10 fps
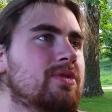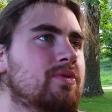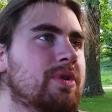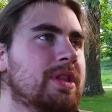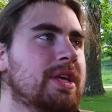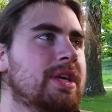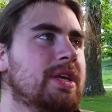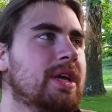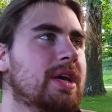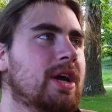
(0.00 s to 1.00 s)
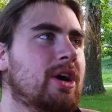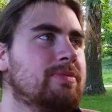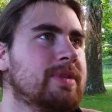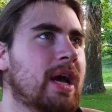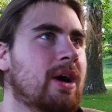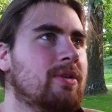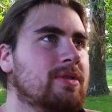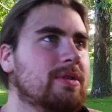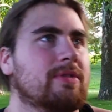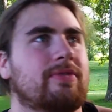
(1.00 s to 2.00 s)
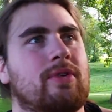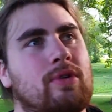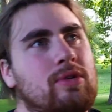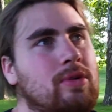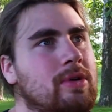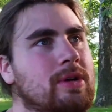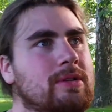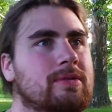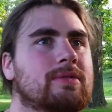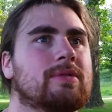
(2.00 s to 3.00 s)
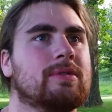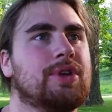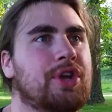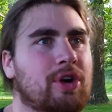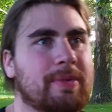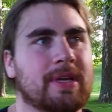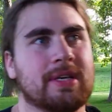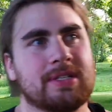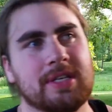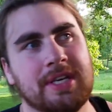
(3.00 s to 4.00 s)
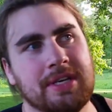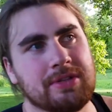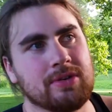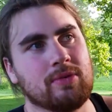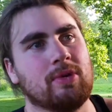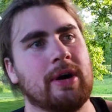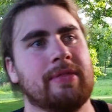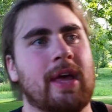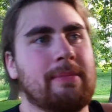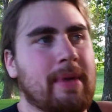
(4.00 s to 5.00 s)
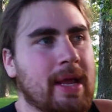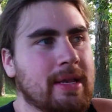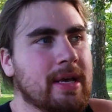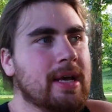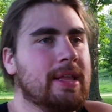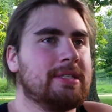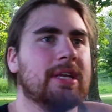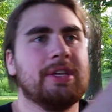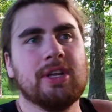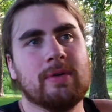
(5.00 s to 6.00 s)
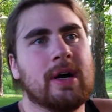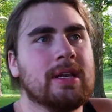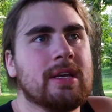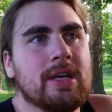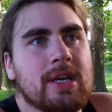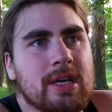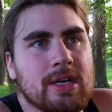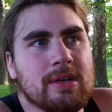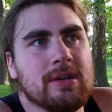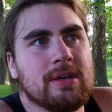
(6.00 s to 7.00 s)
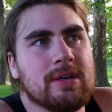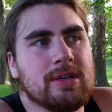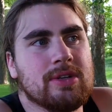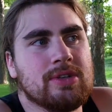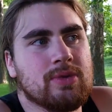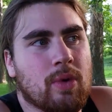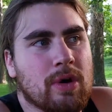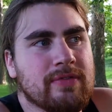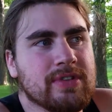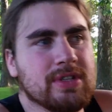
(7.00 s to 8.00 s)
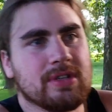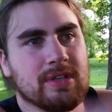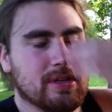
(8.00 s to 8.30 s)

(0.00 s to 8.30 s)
really helped out folklore, you know, because he's the one that said, you know what, dwarfs,